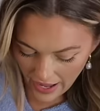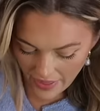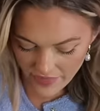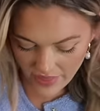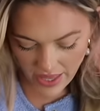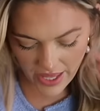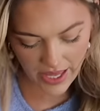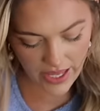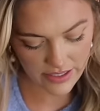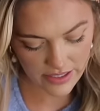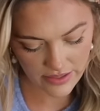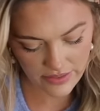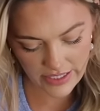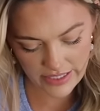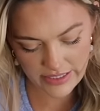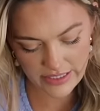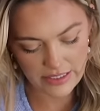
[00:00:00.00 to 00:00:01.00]
And then
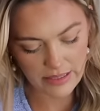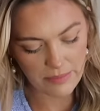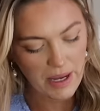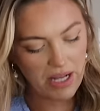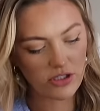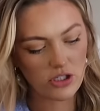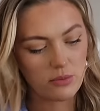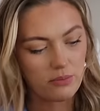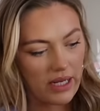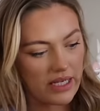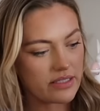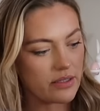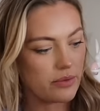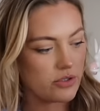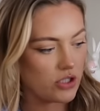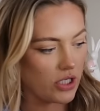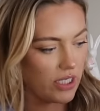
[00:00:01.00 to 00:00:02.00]
this is the matching
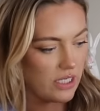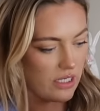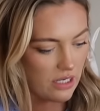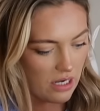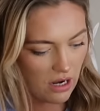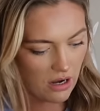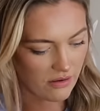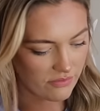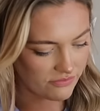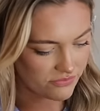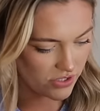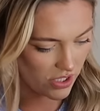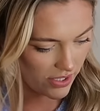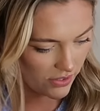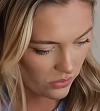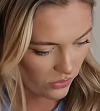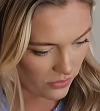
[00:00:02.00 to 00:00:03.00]
blazer, which I loved.
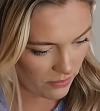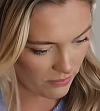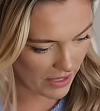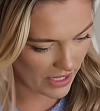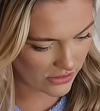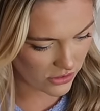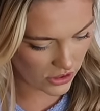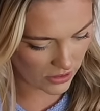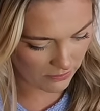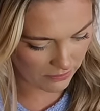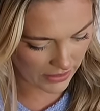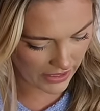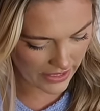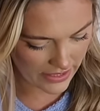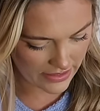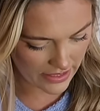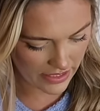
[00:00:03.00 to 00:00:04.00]
I got the matching
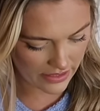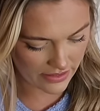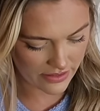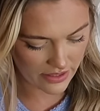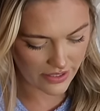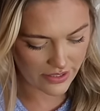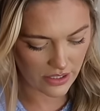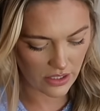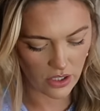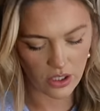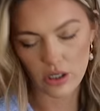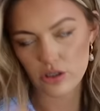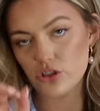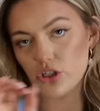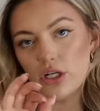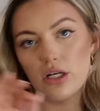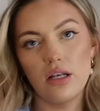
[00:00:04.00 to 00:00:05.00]
blazer in a size
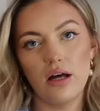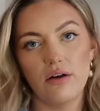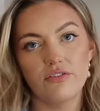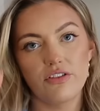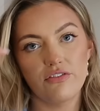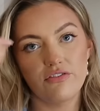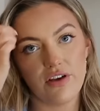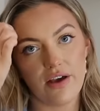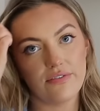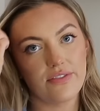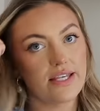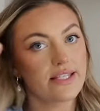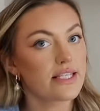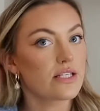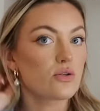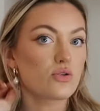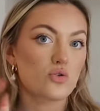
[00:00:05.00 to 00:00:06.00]
large. Love the fit of
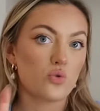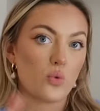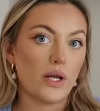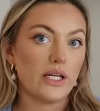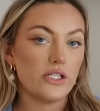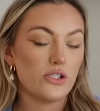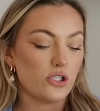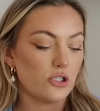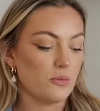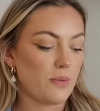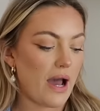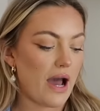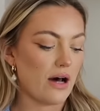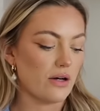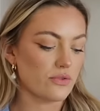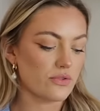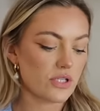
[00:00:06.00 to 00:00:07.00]
this. This was
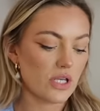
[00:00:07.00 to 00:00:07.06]
£22.